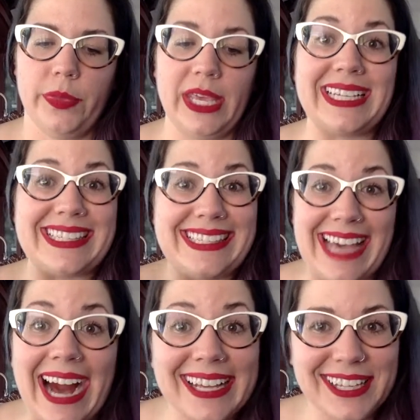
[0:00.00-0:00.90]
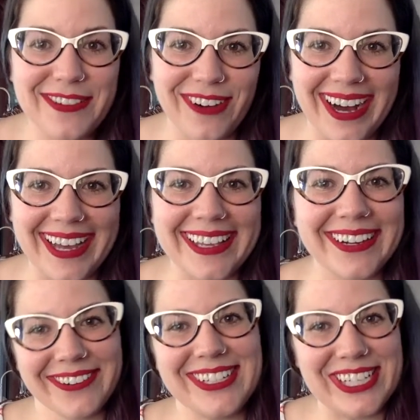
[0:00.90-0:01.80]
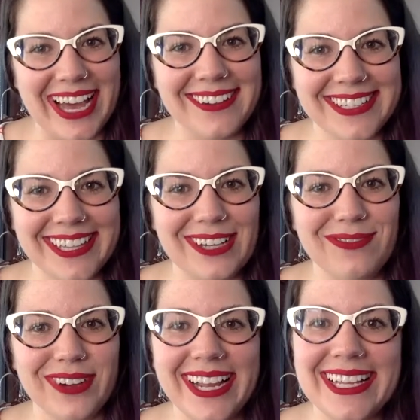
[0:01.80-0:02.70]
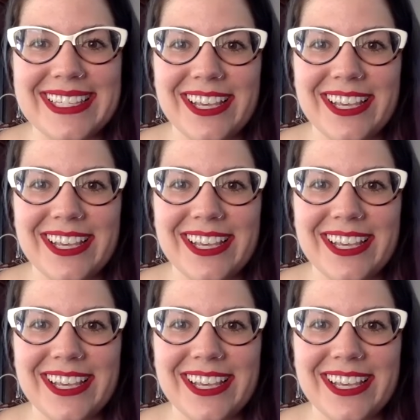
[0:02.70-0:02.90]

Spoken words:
exactly why you're reaching out to them, right?